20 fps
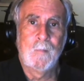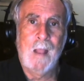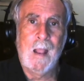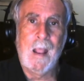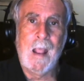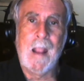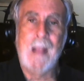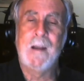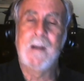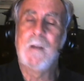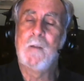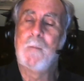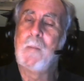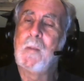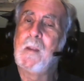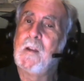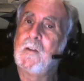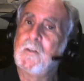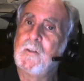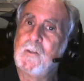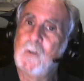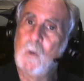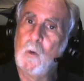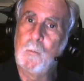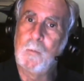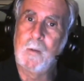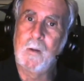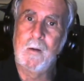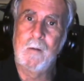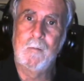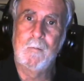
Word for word: I hated being stupid.